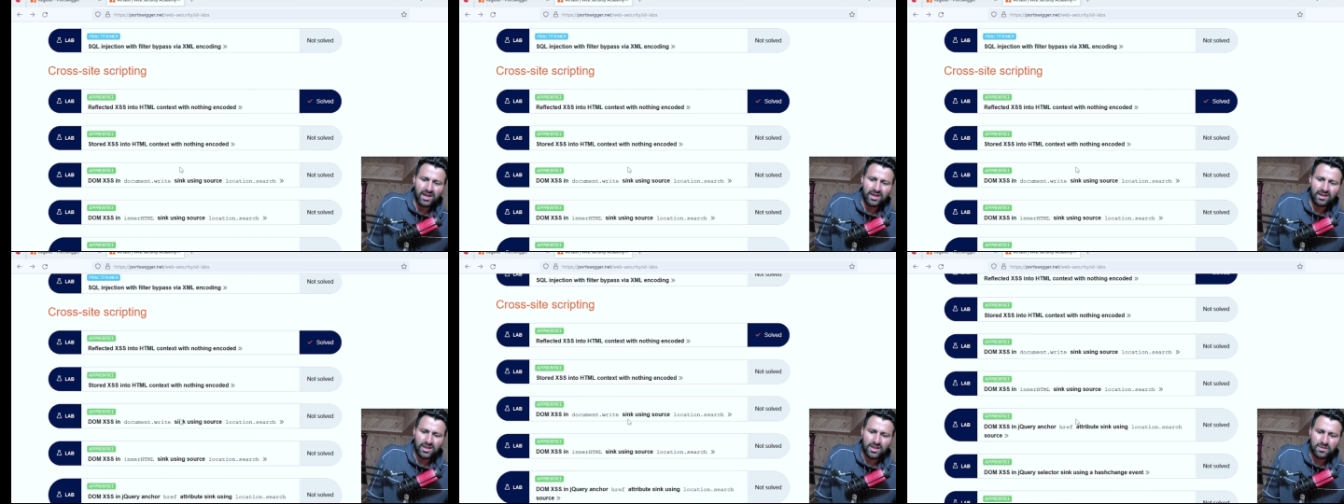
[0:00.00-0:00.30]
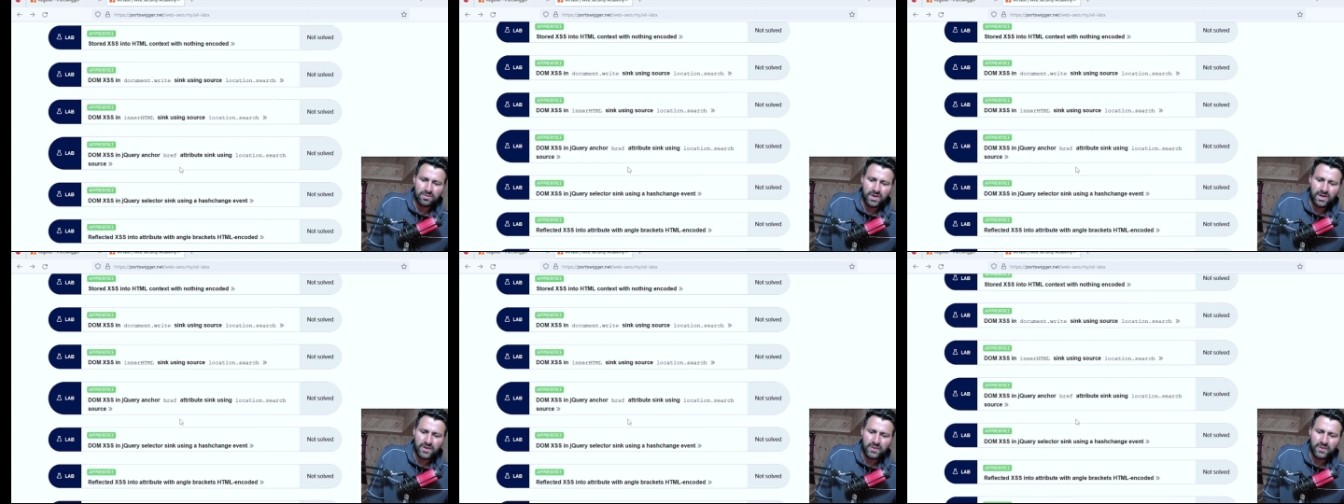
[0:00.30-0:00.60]
In
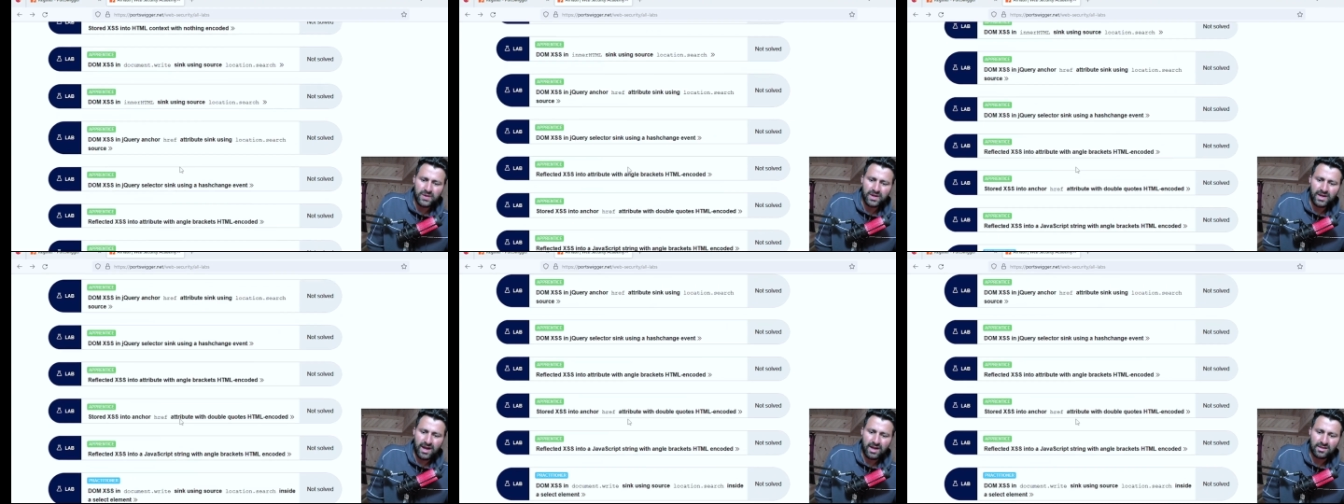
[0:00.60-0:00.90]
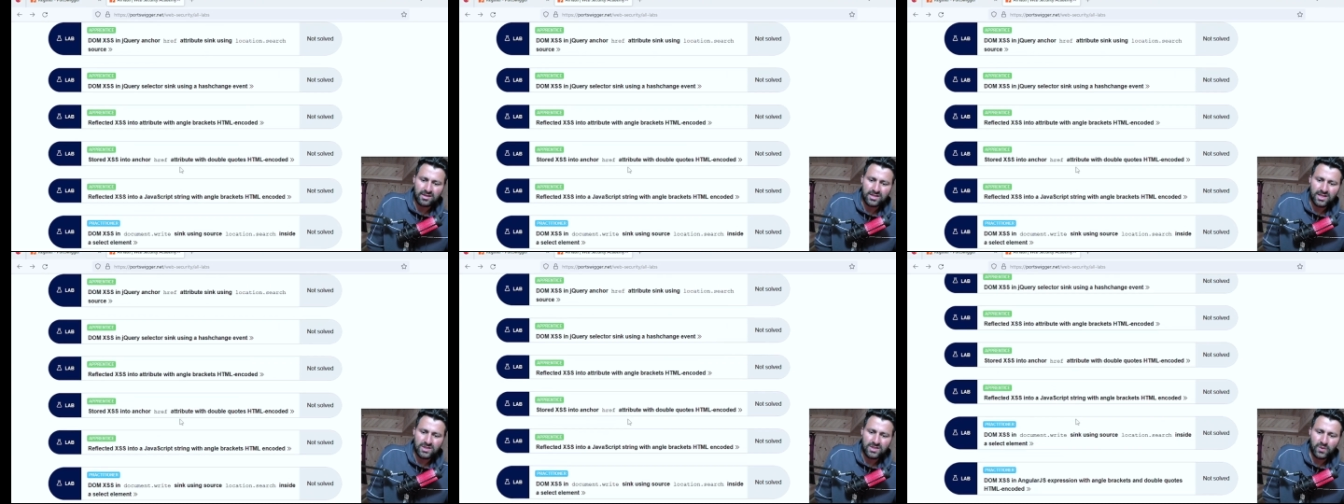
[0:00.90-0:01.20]
this way you can
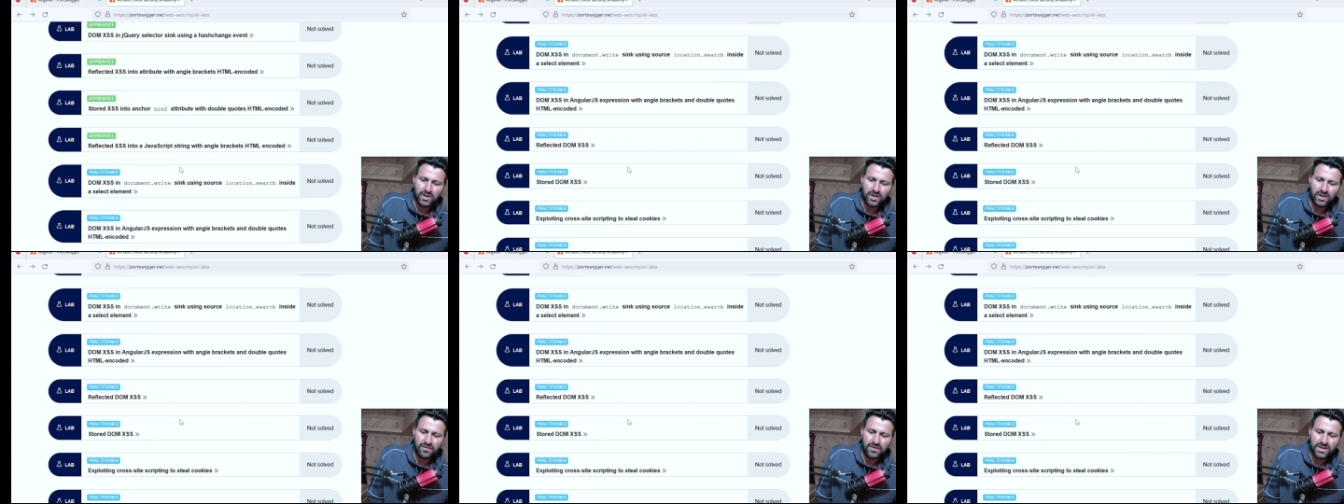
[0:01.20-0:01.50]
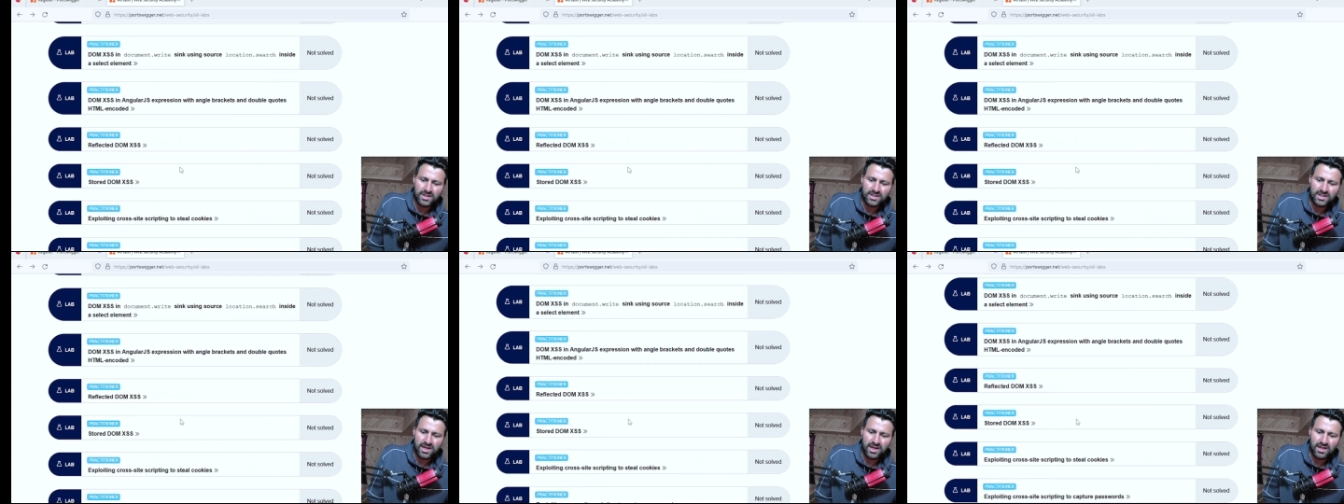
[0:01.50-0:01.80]
access whatever
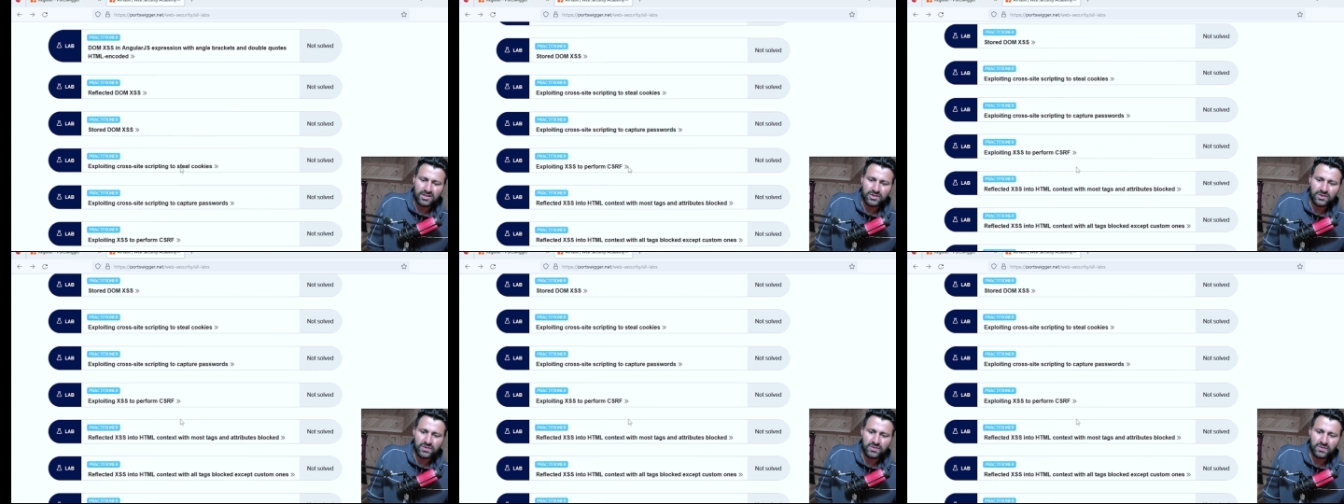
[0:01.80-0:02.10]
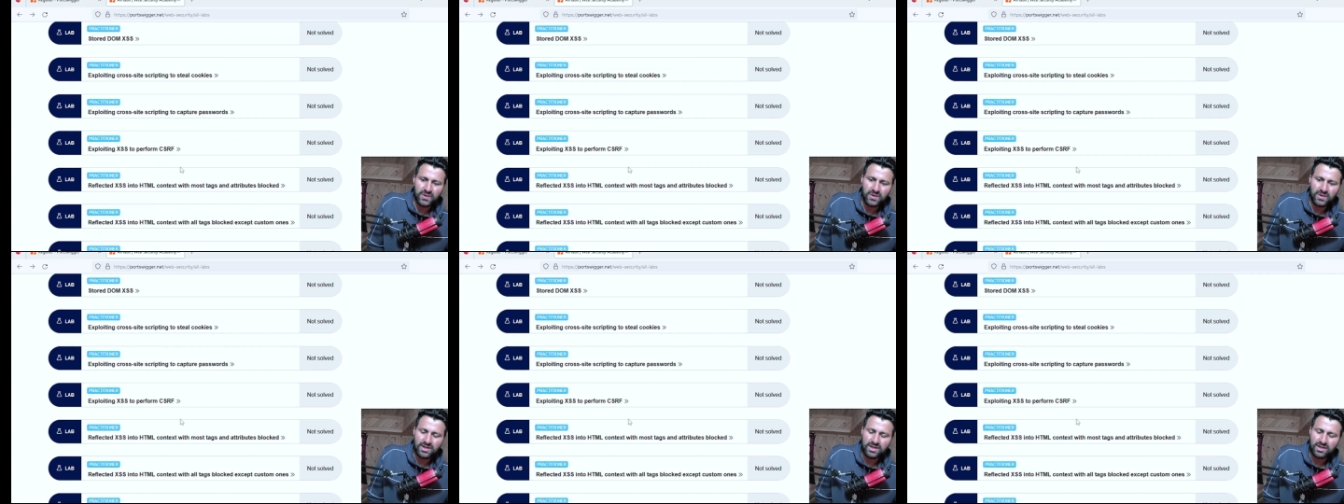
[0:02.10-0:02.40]
challenge you
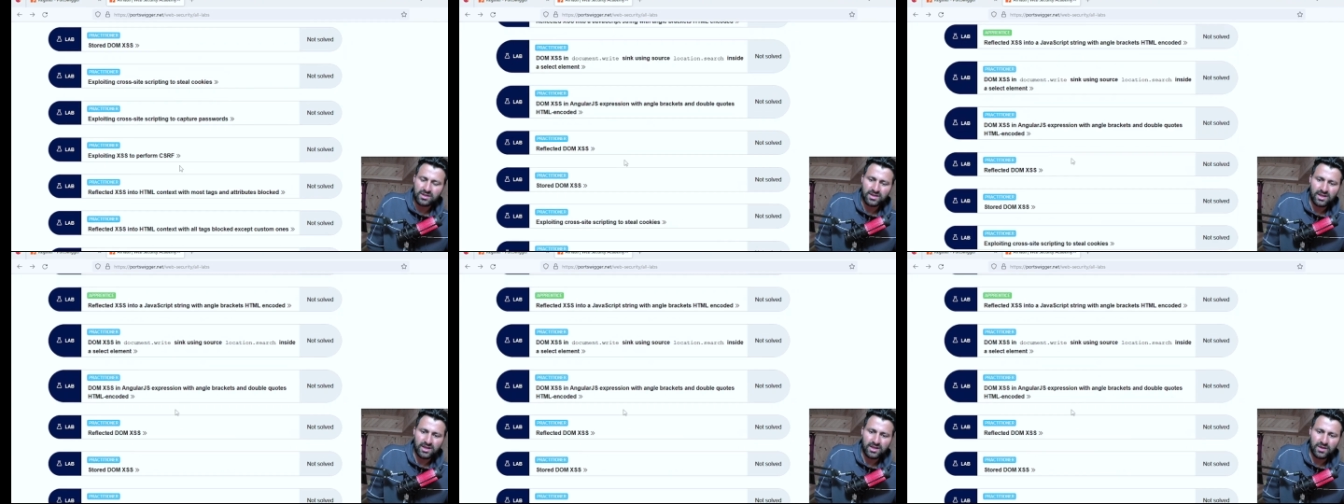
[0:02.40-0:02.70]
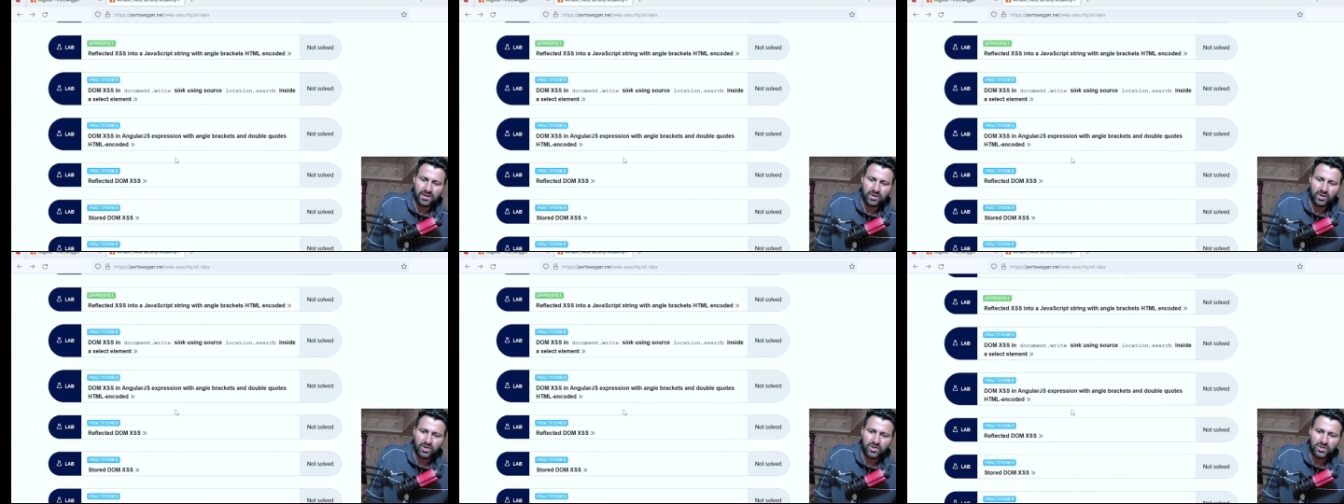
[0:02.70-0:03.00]
want, then
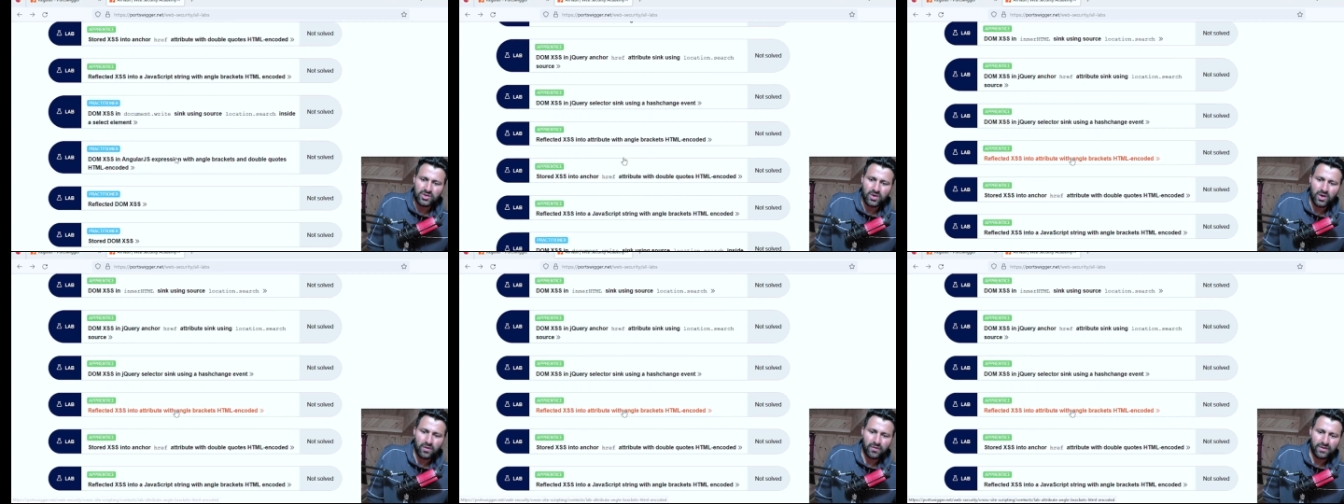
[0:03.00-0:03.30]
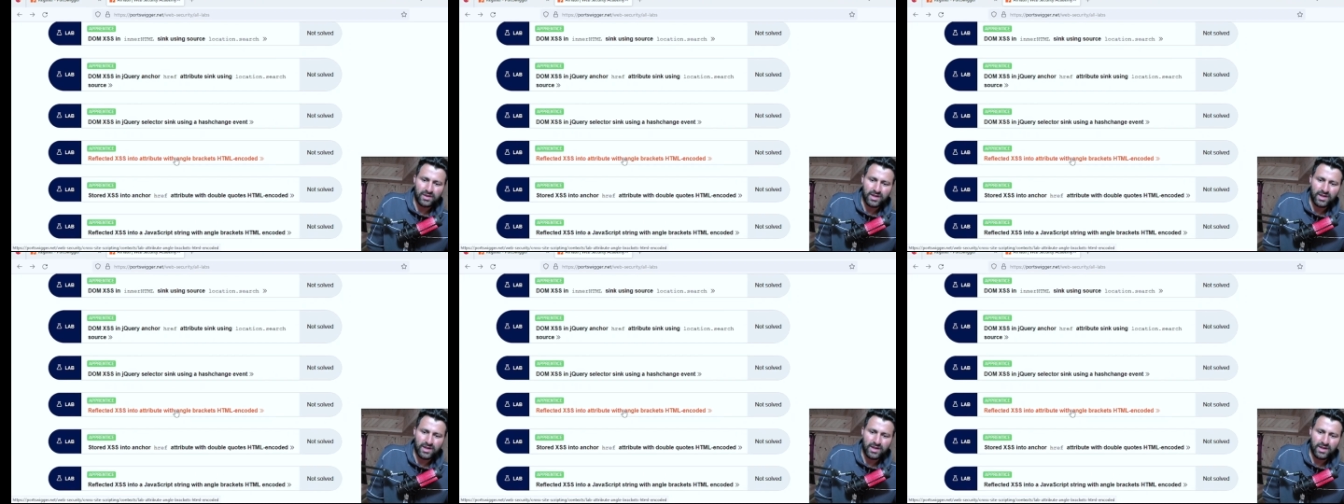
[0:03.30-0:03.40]
you know solve